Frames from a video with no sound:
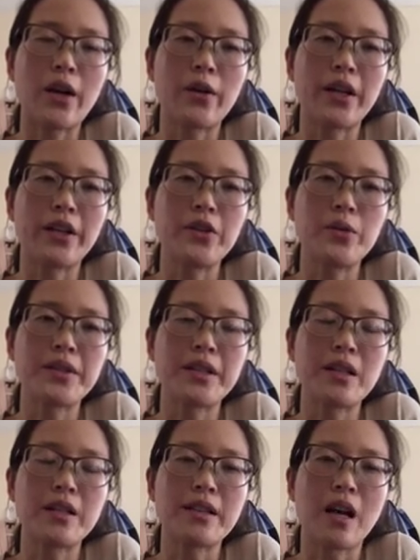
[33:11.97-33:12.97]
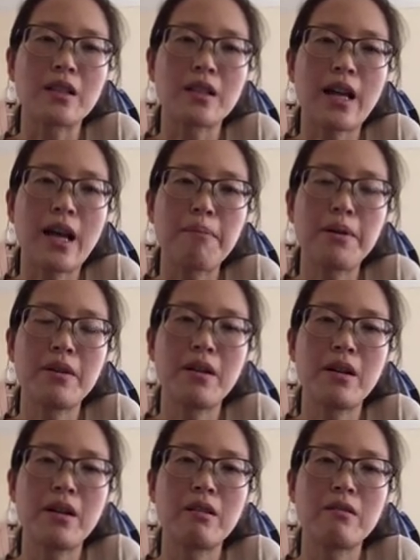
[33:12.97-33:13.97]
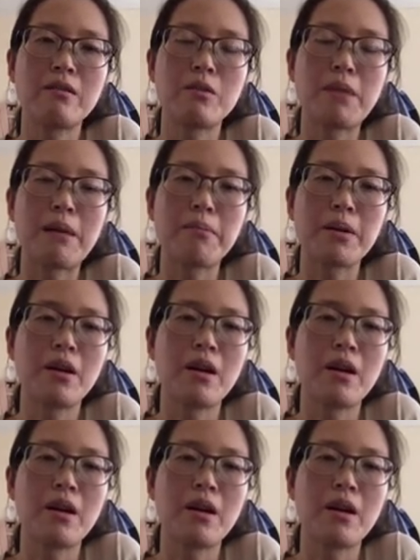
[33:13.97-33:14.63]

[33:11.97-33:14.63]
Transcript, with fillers: using the Zon Lab. Remember,